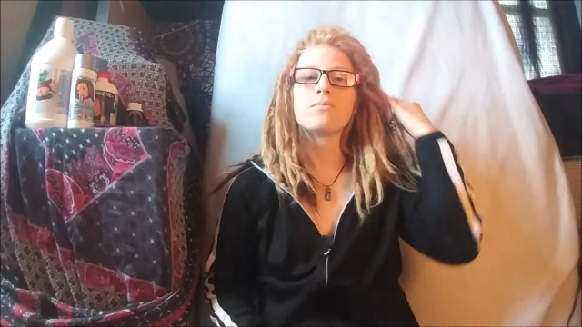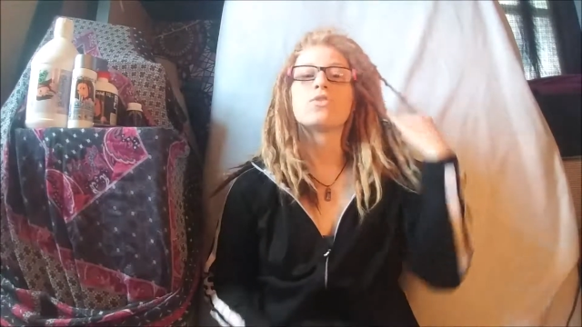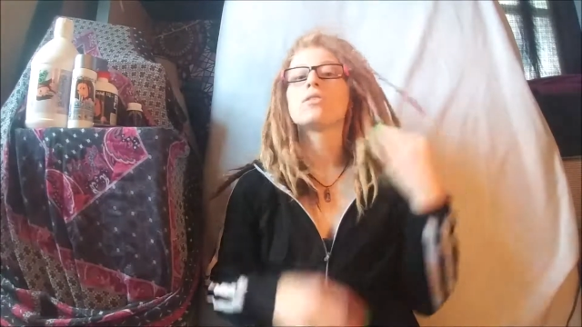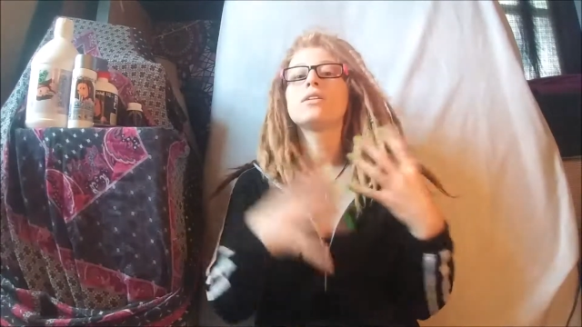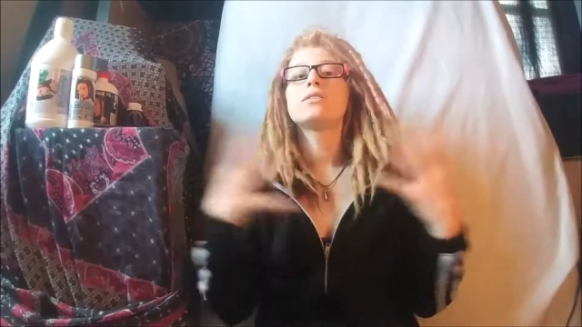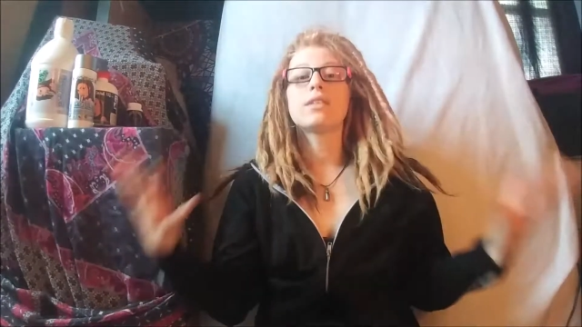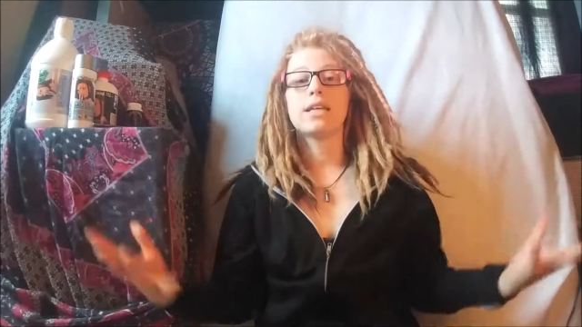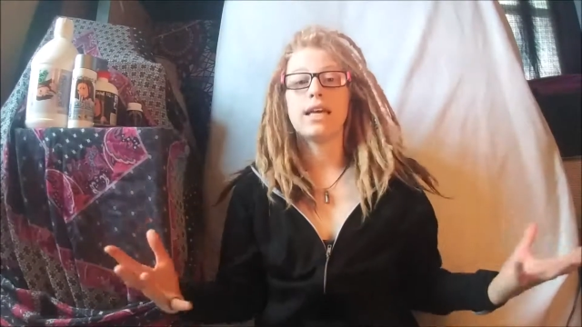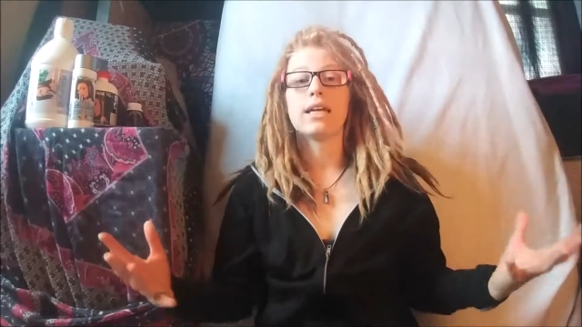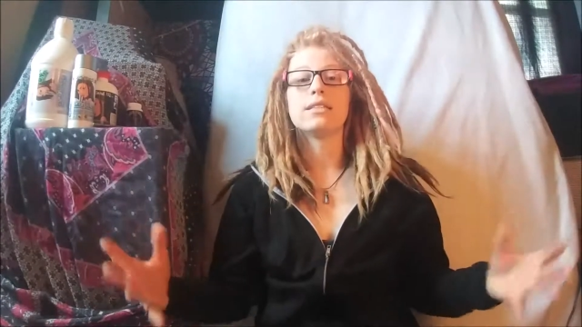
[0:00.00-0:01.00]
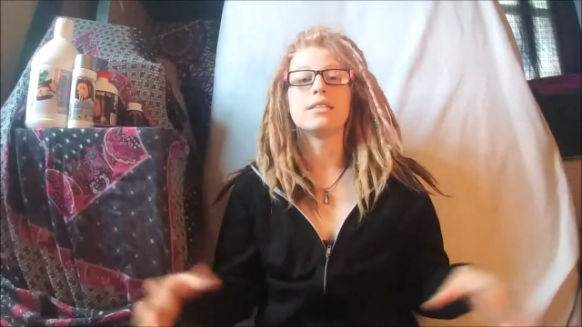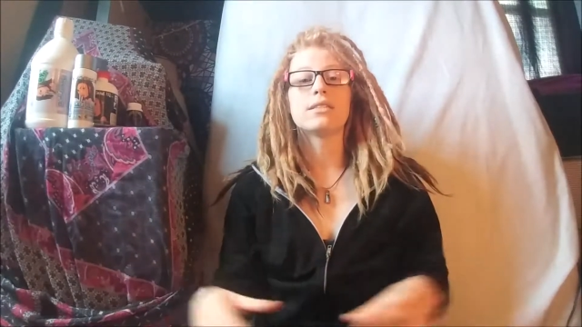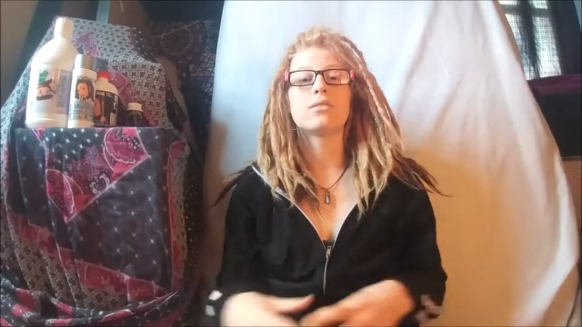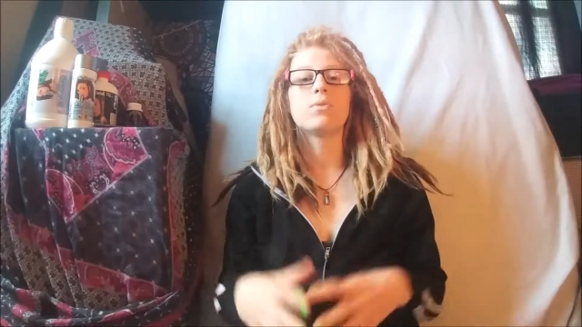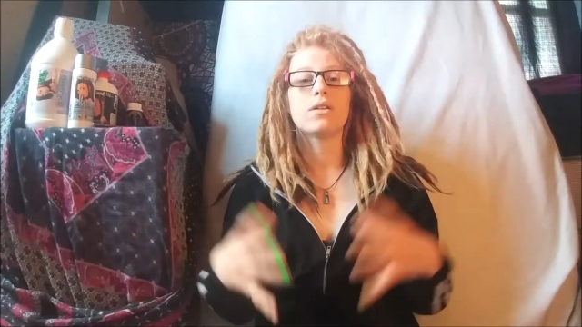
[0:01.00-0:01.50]
So that's the kit.
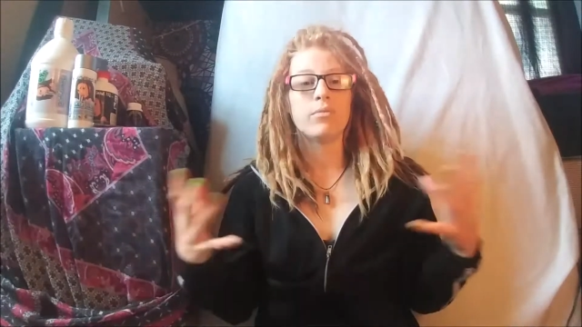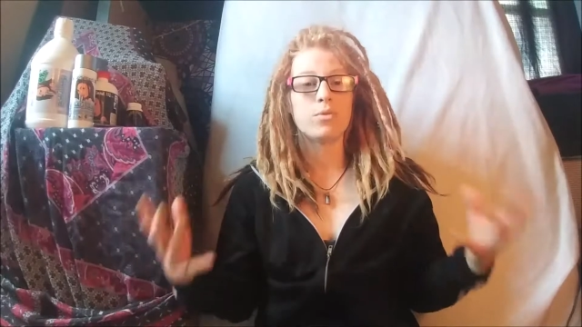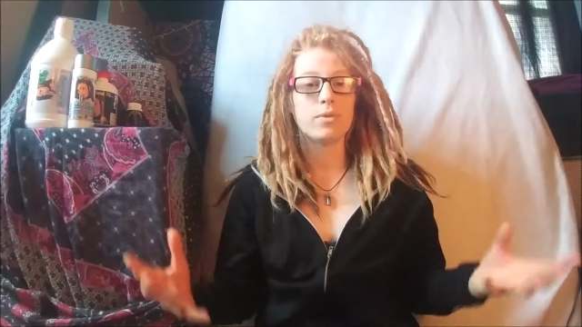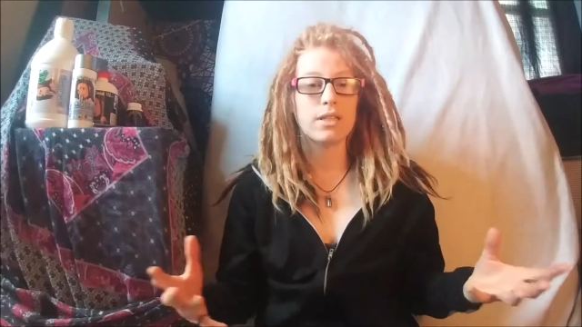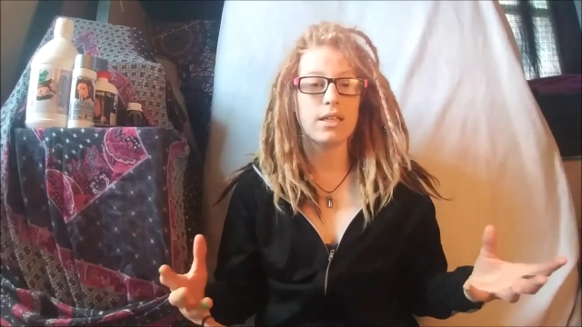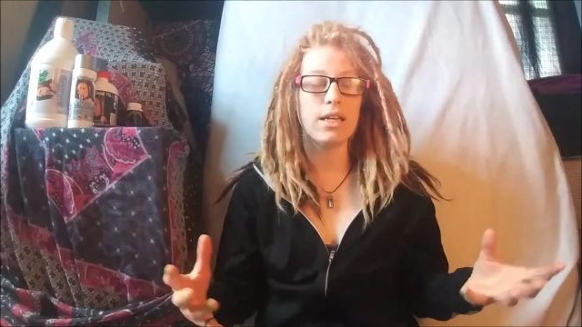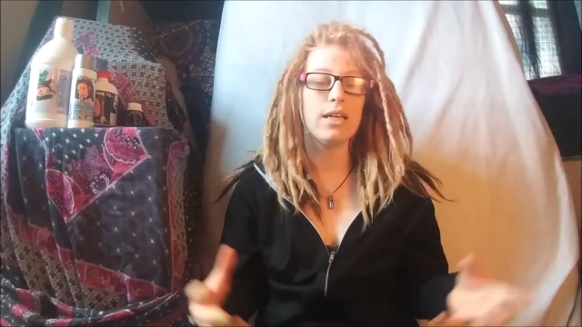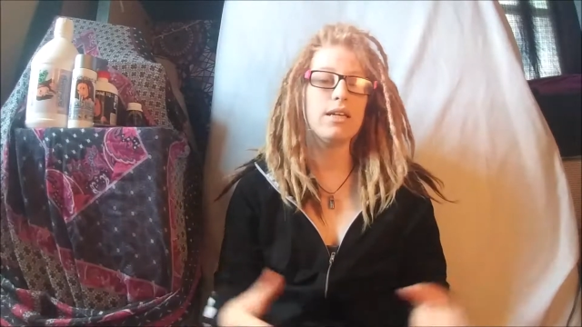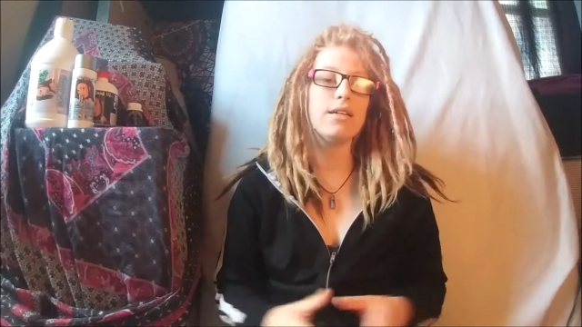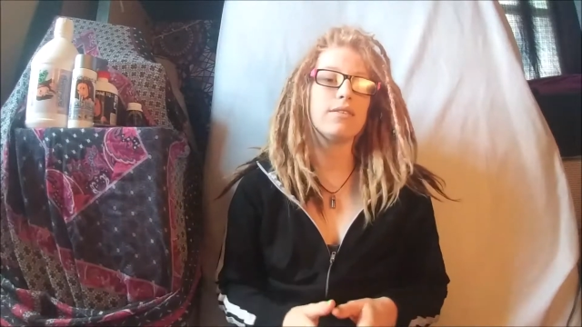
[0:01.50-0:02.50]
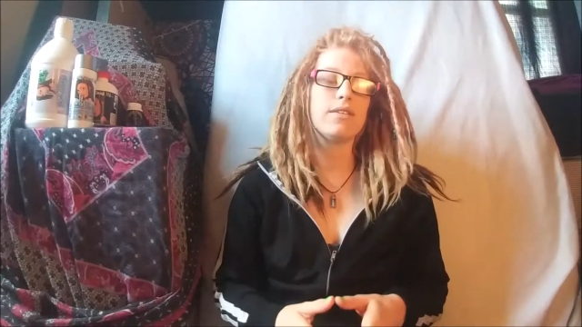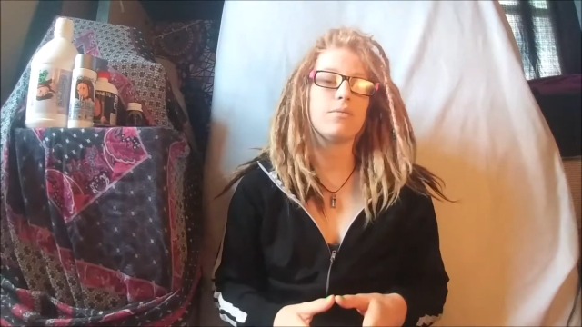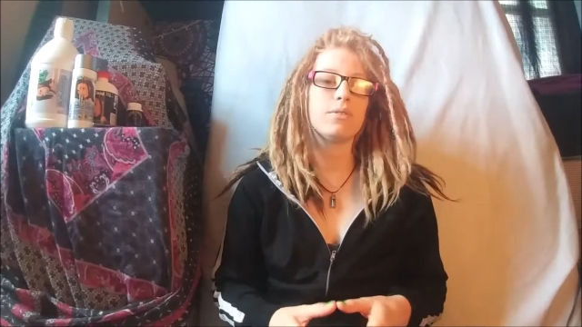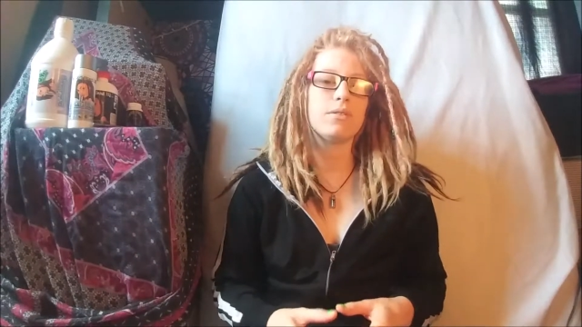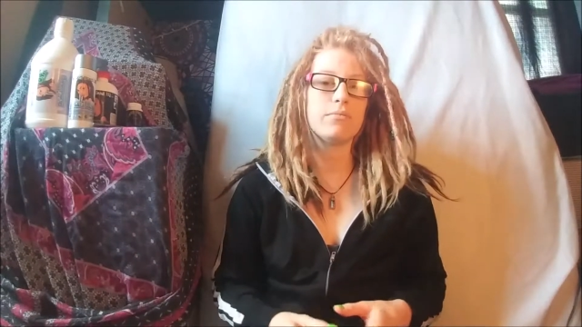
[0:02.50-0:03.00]
That's what comes with the kit, if
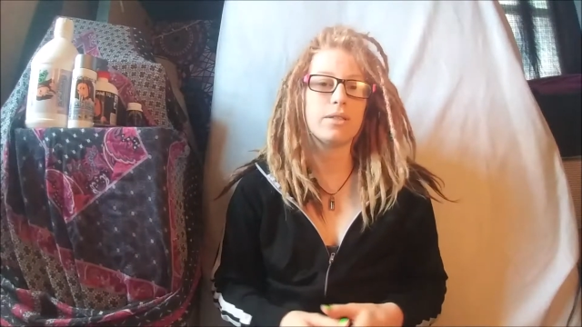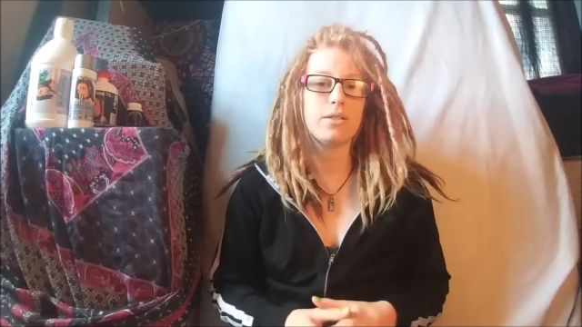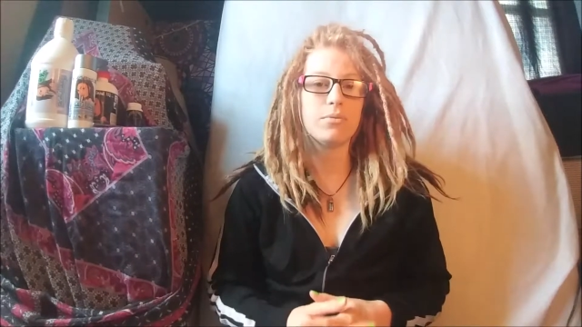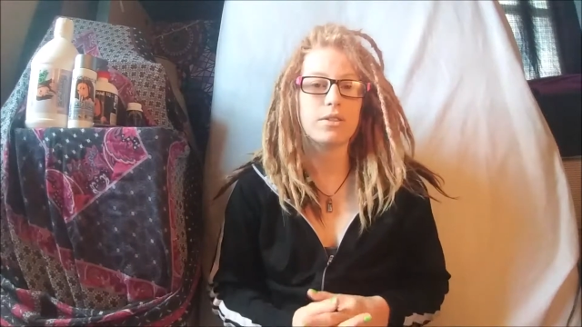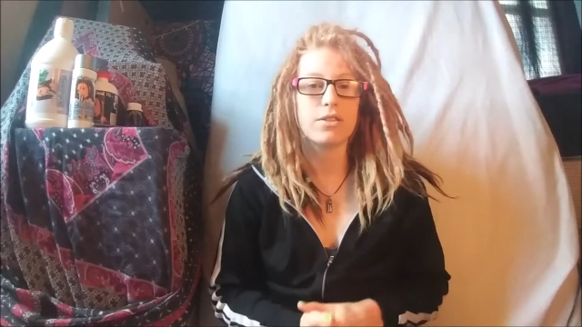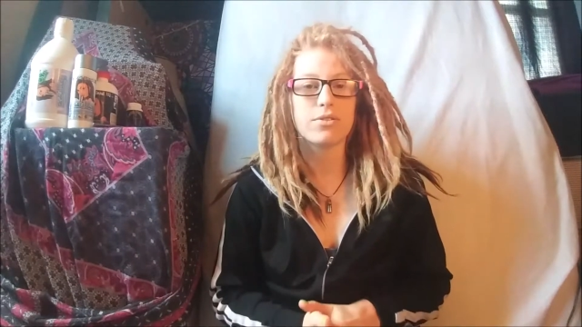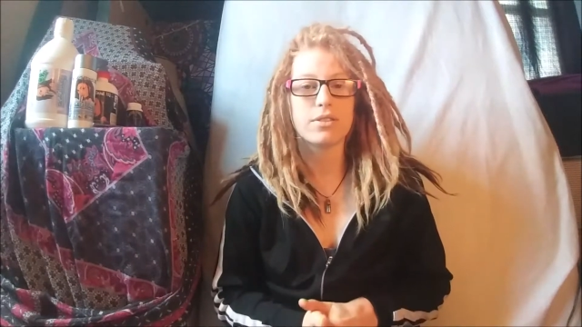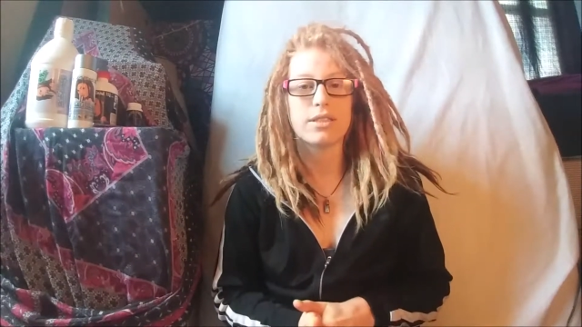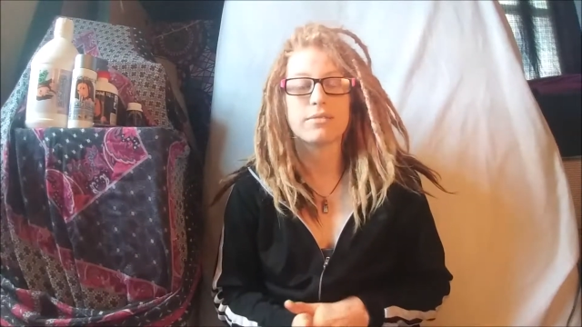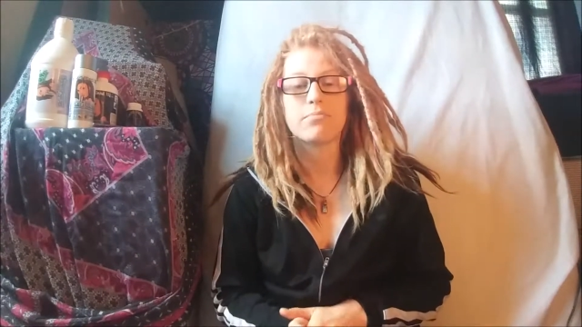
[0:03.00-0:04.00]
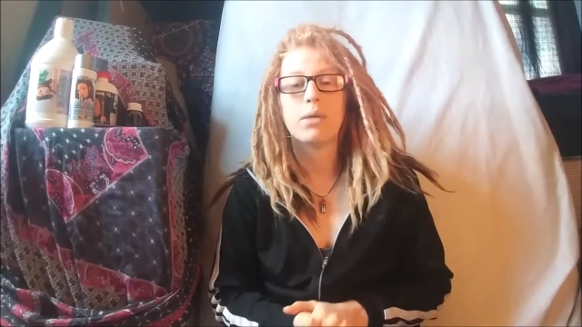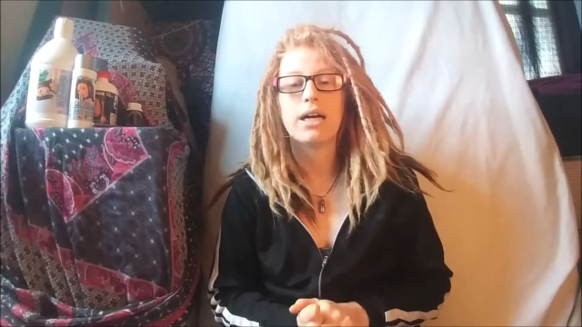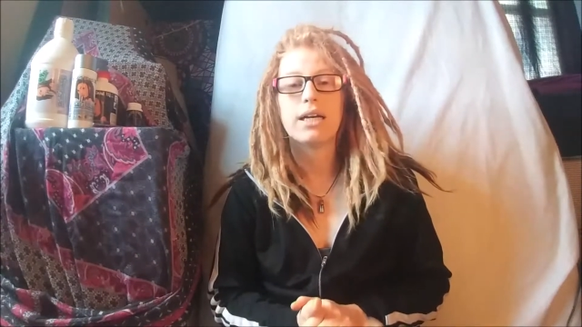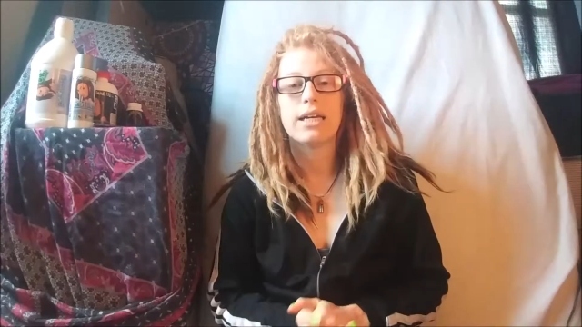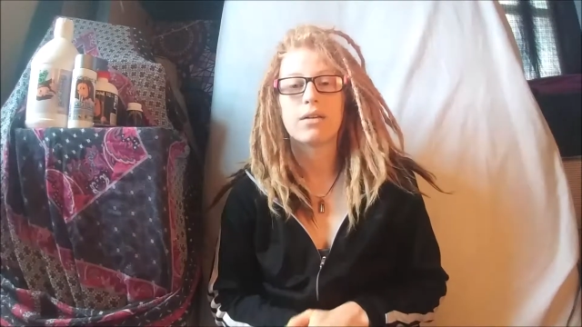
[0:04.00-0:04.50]
that was something you were interested in
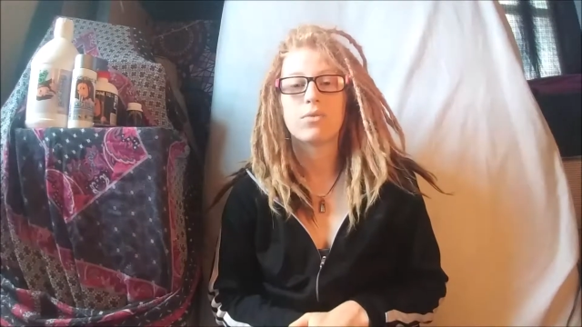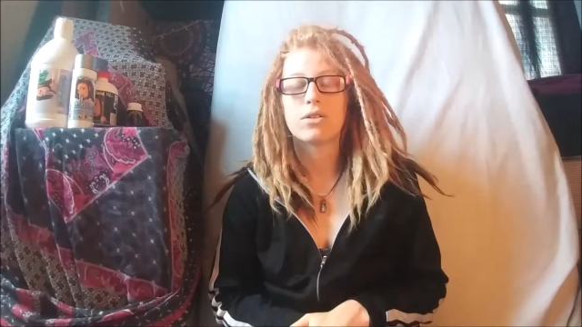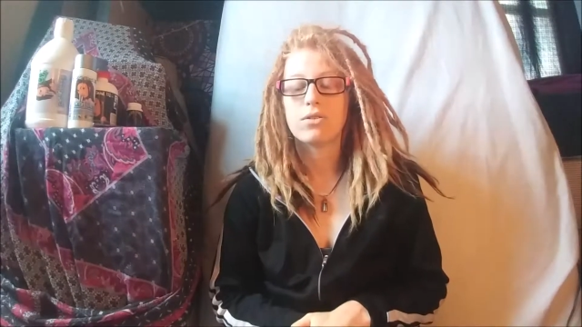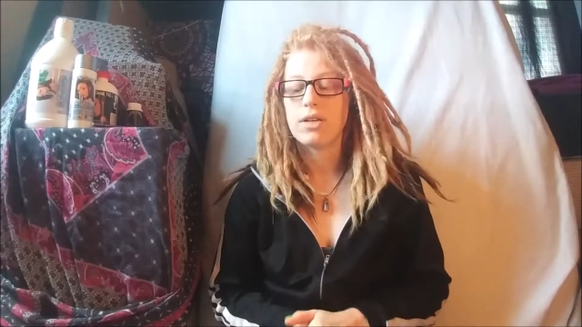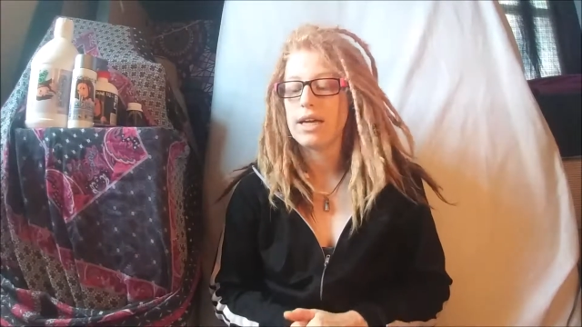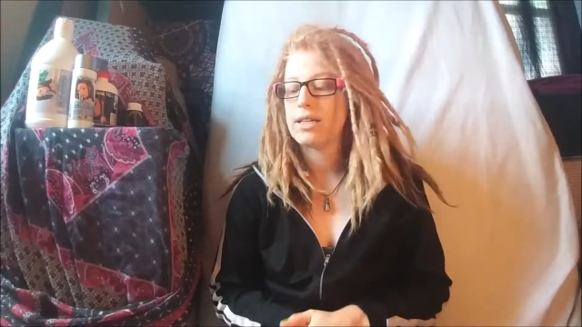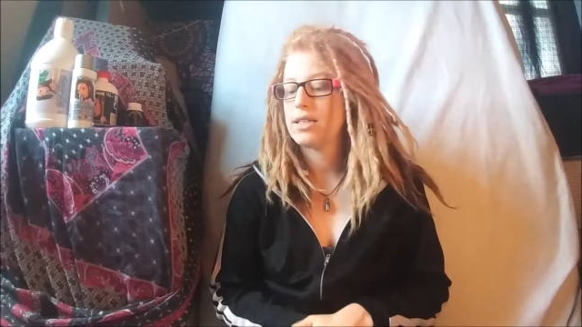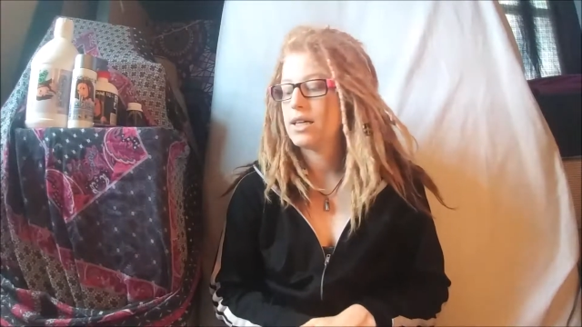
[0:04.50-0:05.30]
buying and want to look at.